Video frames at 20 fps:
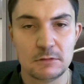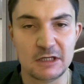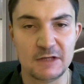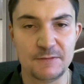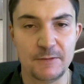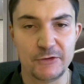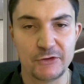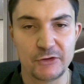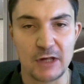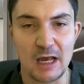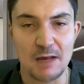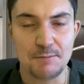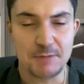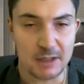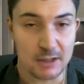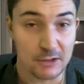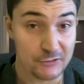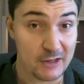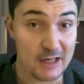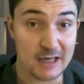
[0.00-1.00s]
in this game
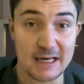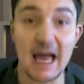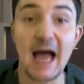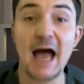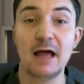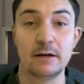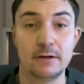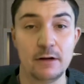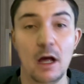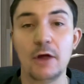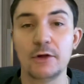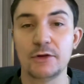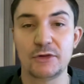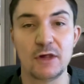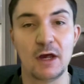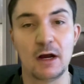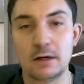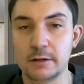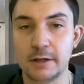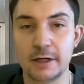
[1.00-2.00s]
because they got an
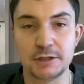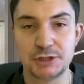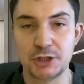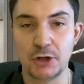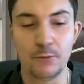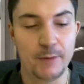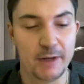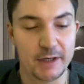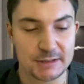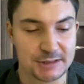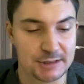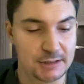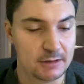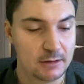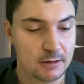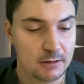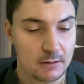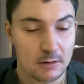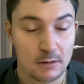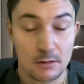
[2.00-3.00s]
all-star like Joe
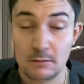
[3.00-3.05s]
Mixon.